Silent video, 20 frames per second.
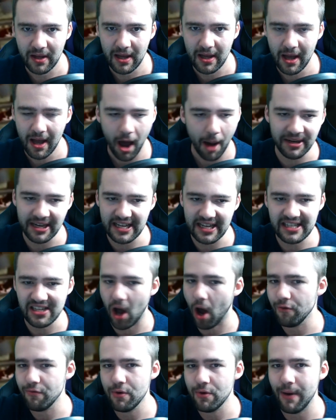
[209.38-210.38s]
I mean, is
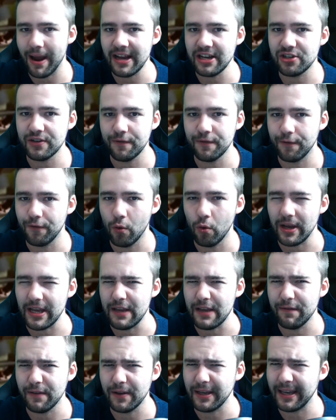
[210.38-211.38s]
Unreal Engine 4
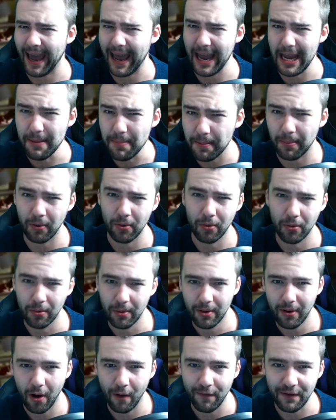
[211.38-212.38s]
even capable
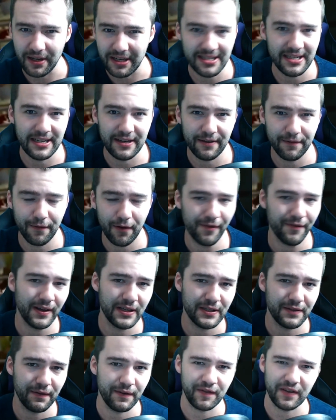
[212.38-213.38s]
of exceeding Final
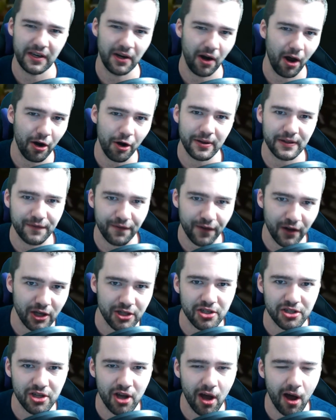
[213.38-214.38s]
Fantasy 15? I know it's
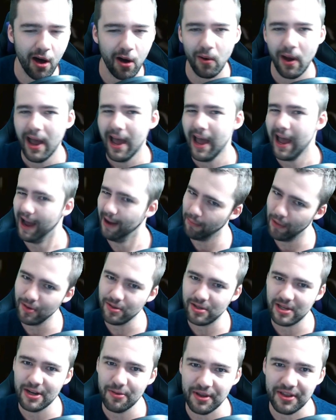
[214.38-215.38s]
versatile, and
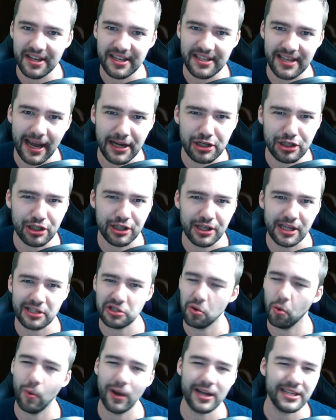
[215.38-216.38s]
mostly with these engines, there's always